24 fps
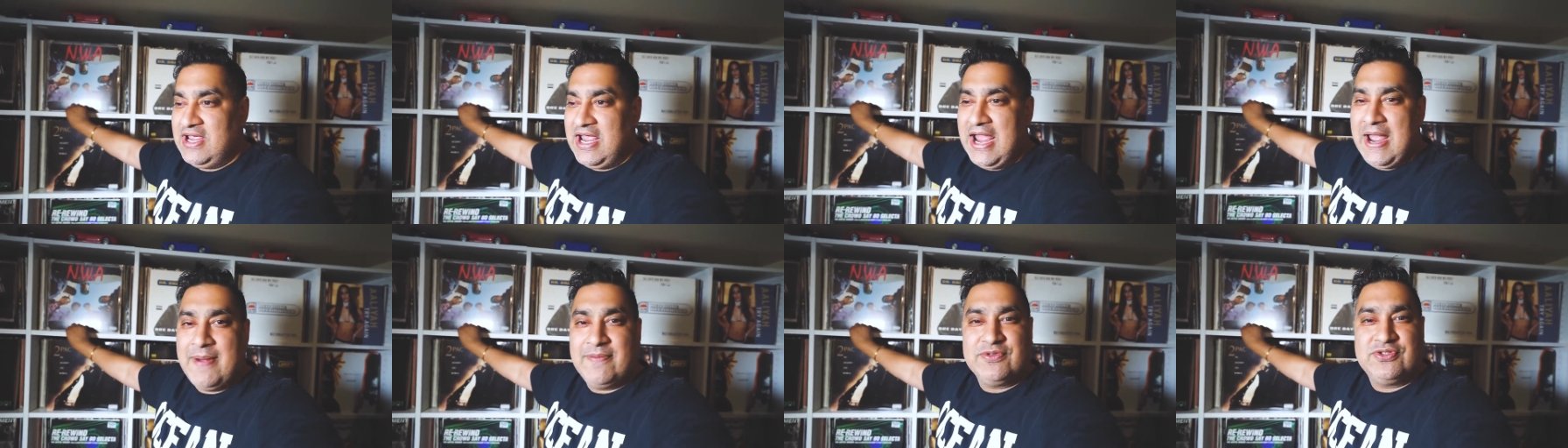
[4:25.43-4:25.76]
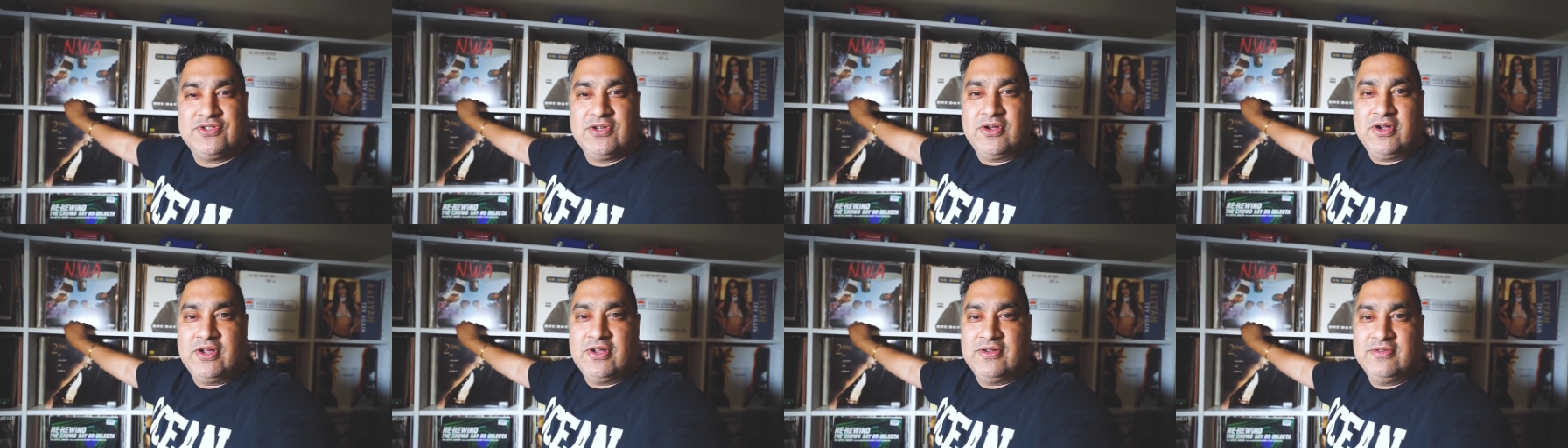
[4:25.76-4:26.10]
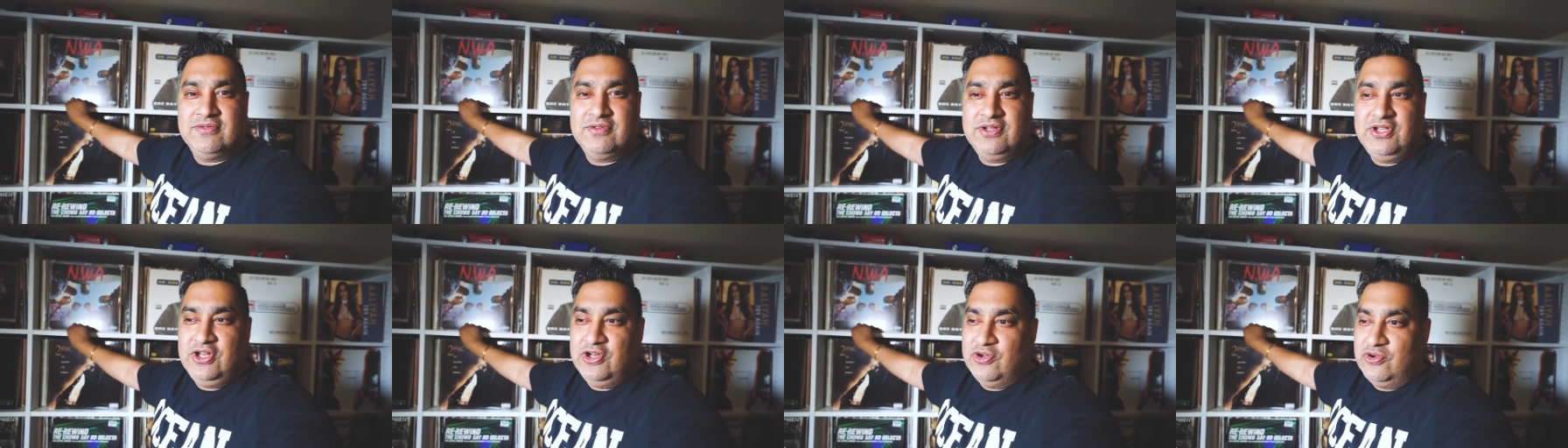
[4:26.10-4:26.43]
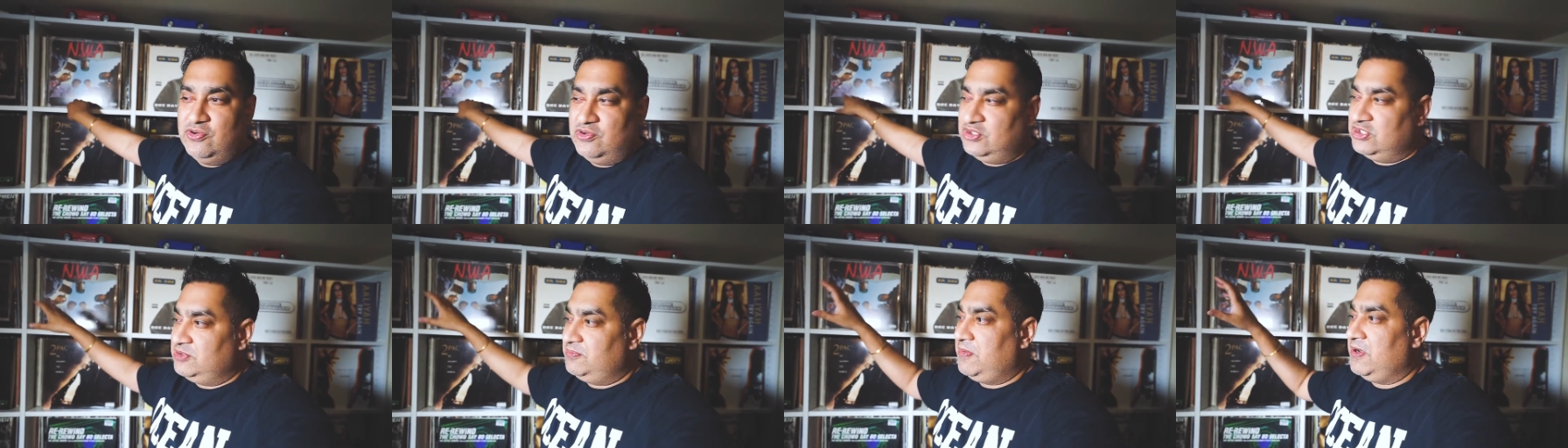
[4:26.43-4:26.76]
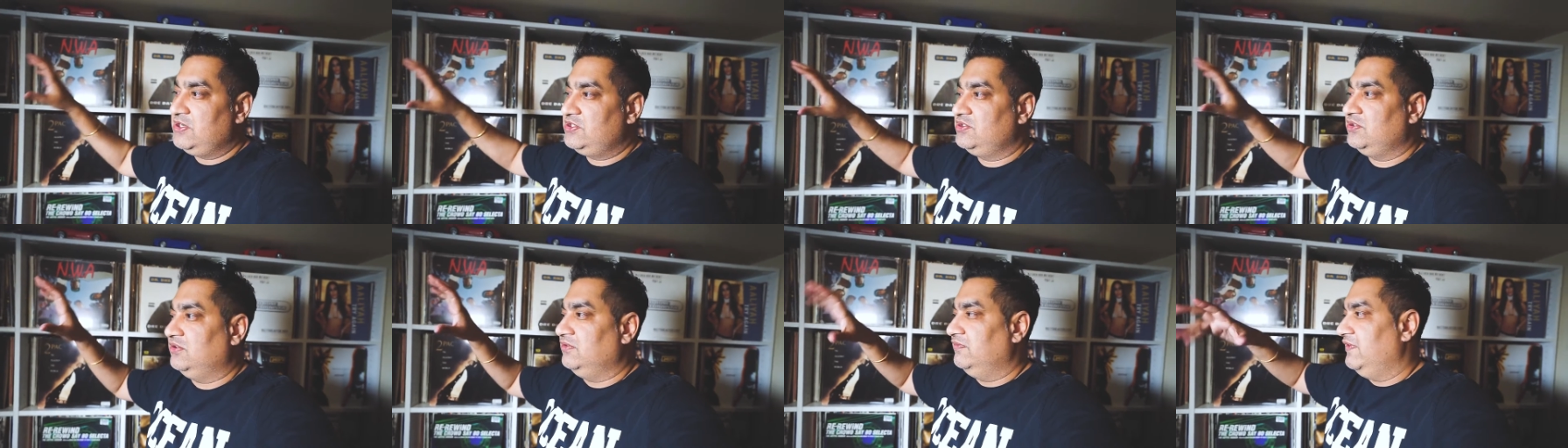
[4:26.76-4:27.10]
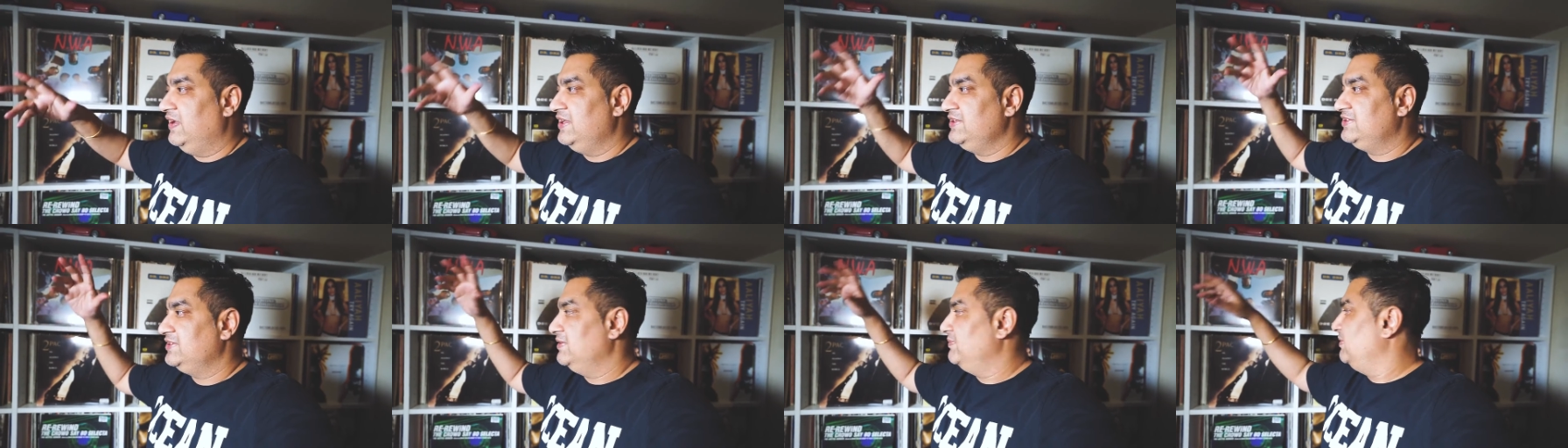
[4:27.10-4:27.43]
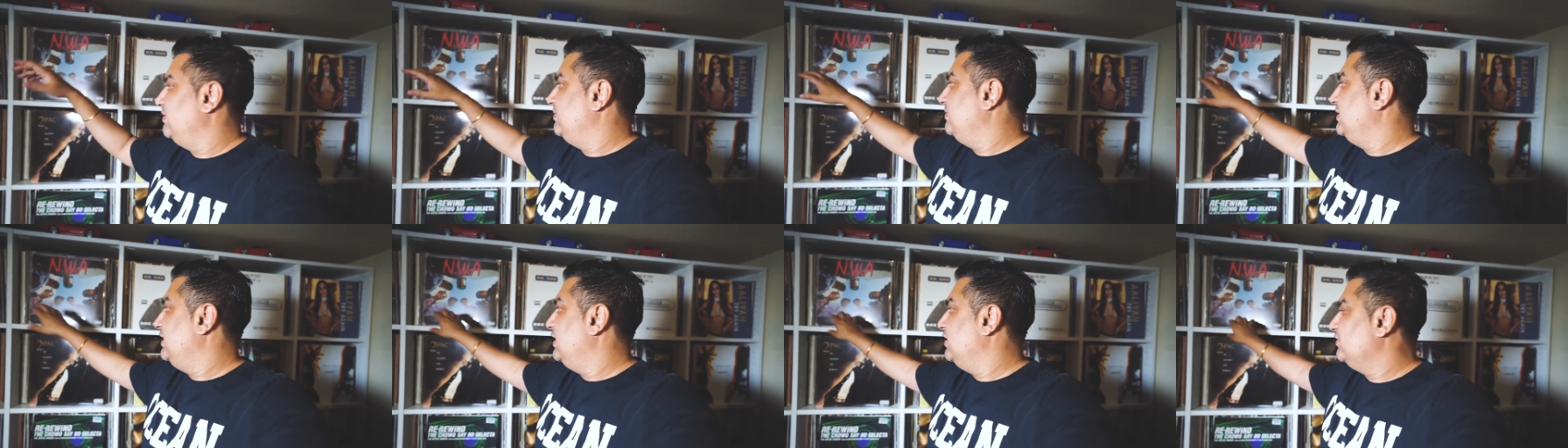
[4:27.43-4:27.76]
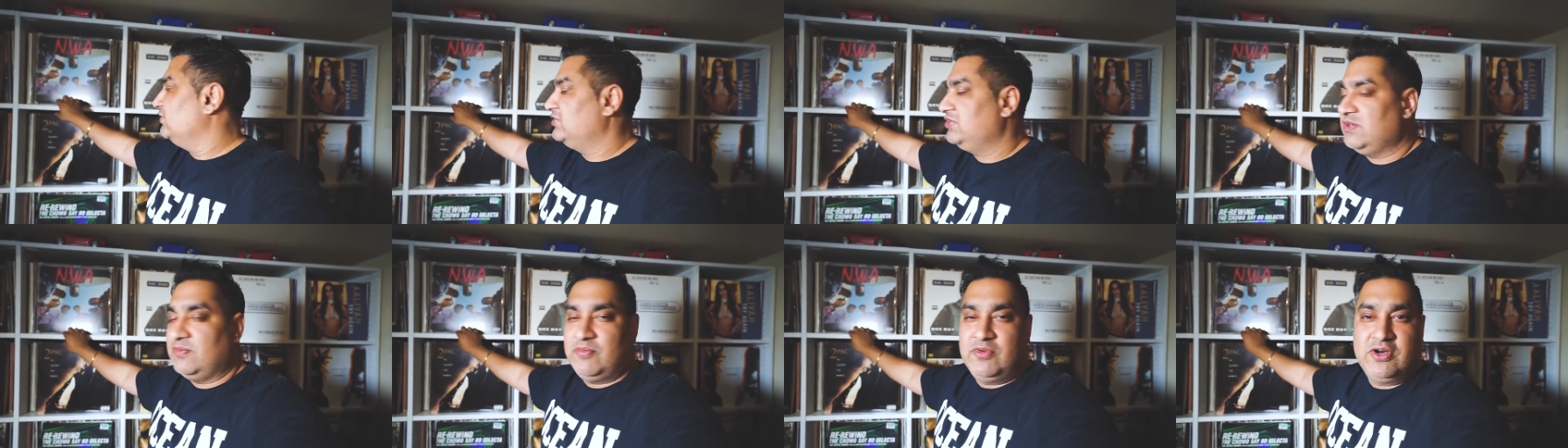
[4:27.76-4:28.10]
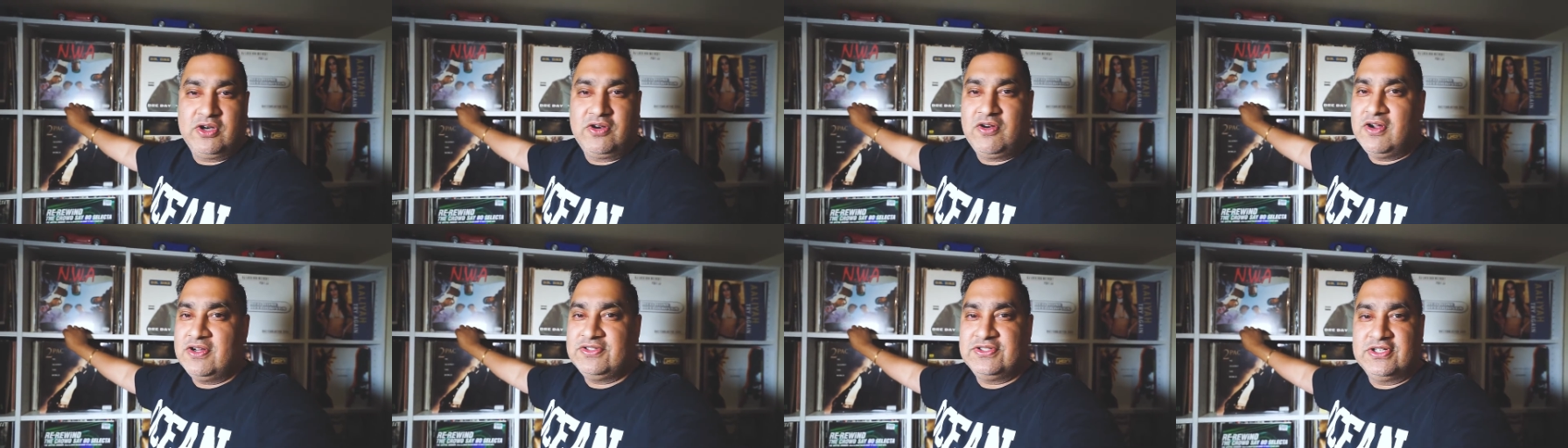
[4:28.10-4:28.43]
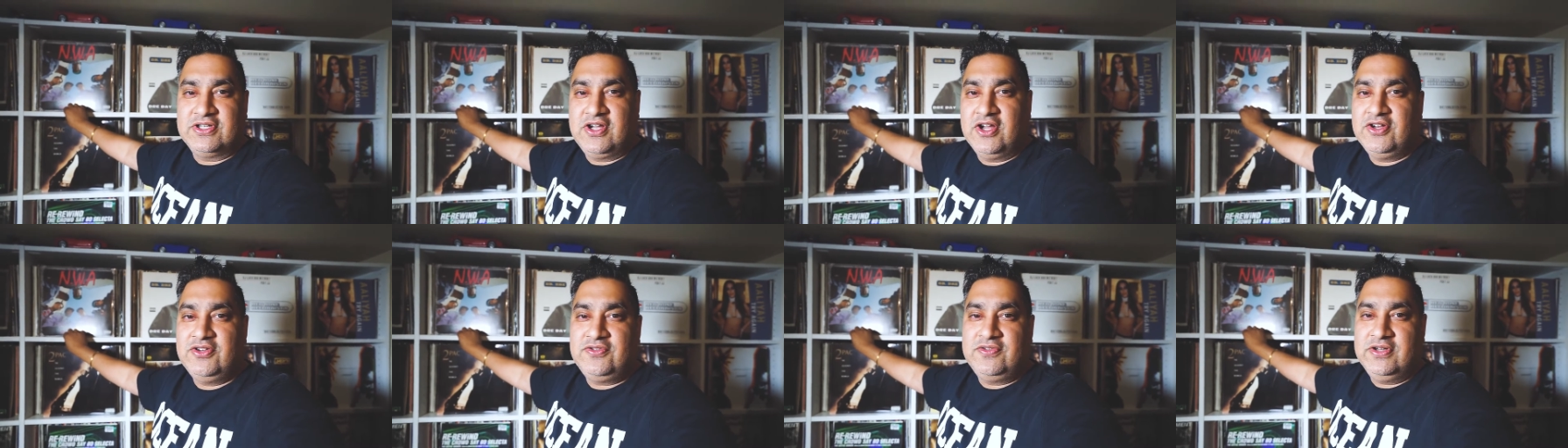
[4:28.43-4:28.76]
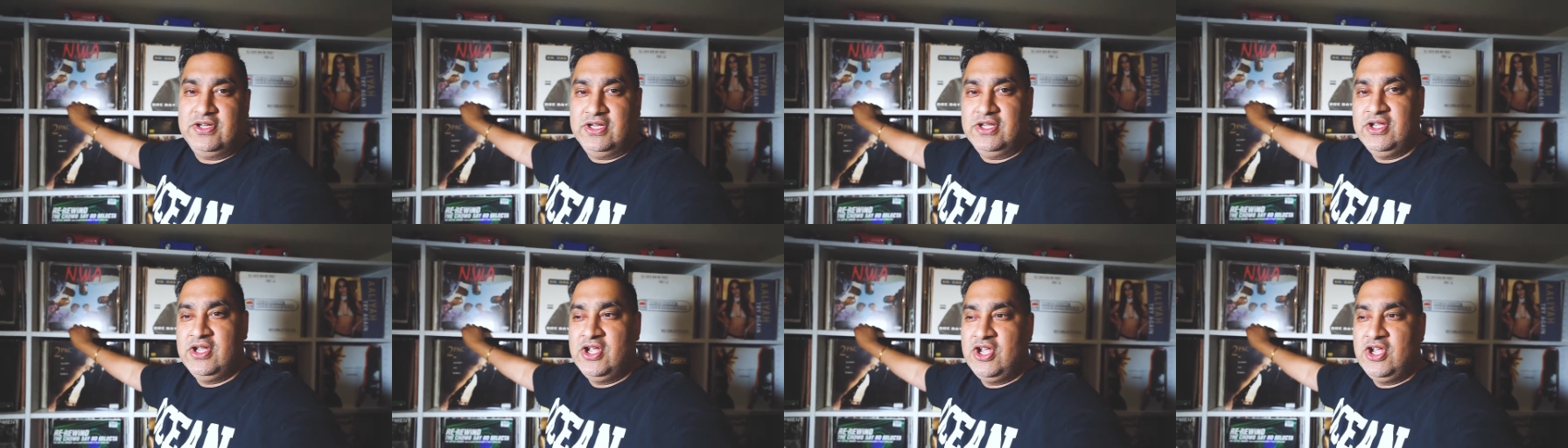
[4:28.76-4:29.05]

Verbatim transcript: amazon you know special events that may be held somewhere across the country